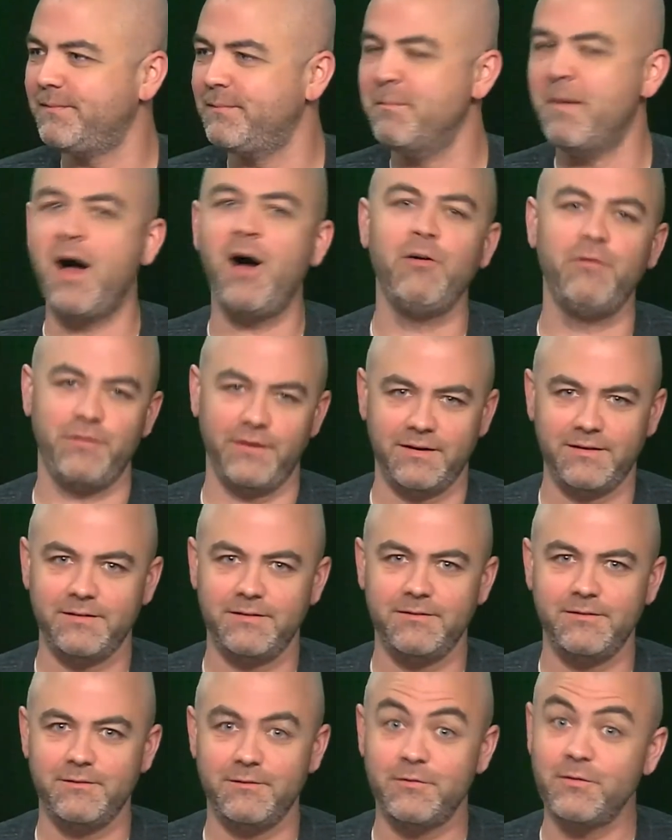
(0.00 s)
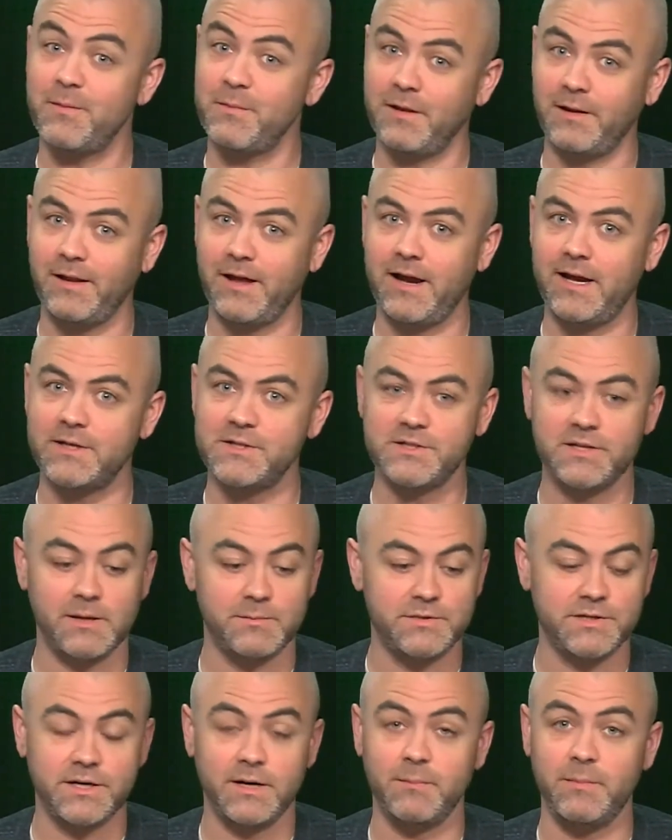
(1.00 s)
Melvin from the Lions
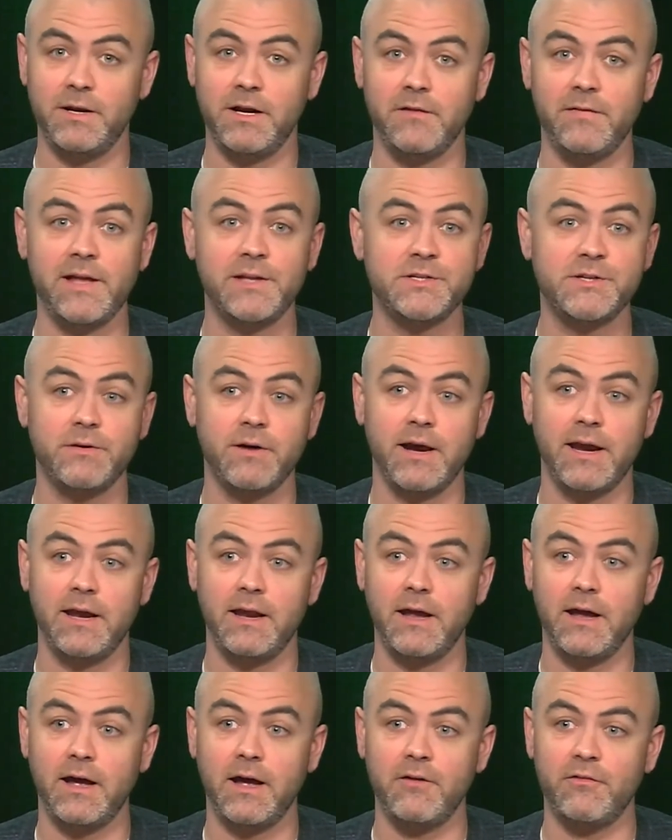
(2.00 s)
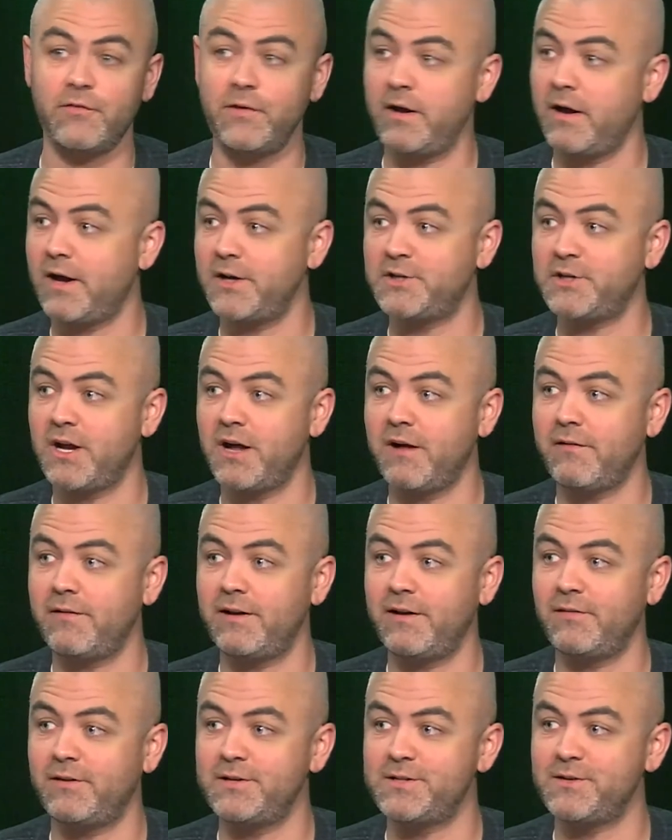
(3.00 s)
Club is going to be here. That's great. Free hot
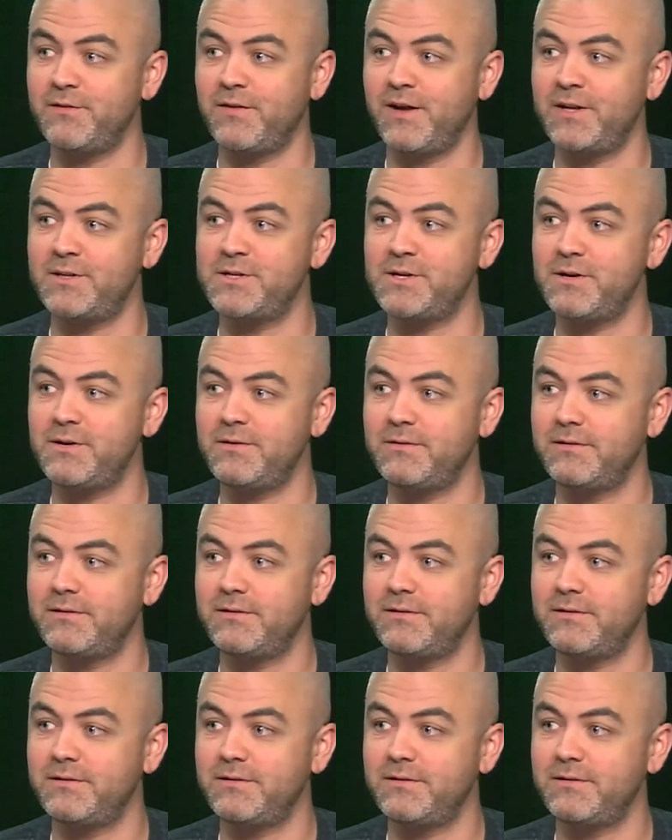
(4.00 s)
chocolate at this event too?